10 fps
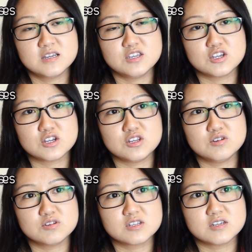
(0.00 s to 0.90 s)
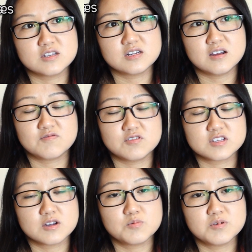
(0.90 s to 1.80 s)
You can use it for the
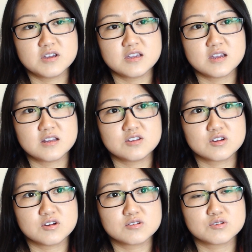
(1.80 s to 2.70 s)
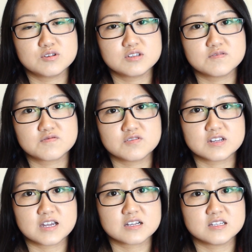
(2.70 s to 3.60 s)
subway, and you can also use it for
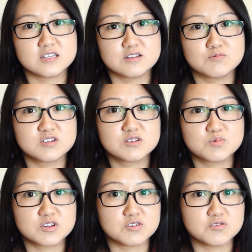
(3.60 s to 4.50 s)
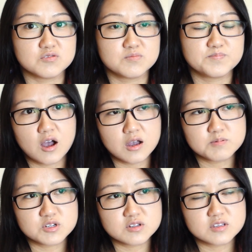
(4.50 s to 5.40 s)
taxi, which is pretty cool.
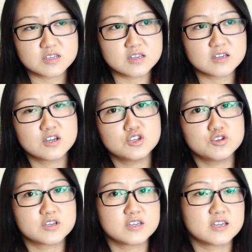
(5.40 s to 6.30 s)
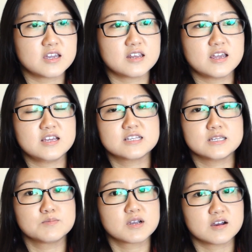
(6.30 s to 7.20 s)
Optional thing, you can get a
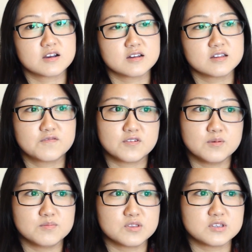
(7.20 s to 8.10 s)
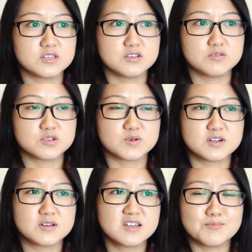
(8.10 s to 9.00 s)
SIM card from the CU as
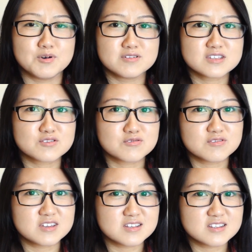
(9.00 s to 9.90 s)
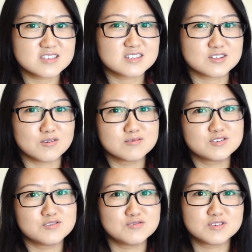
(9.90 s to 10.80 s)
well. Most Koreans don't
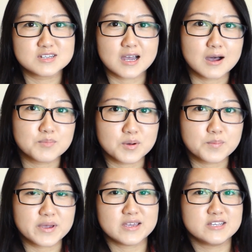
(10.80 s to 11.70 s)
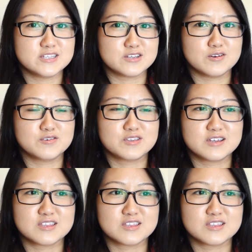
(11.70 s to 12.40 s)
do the top-up pay-as-you-go thing.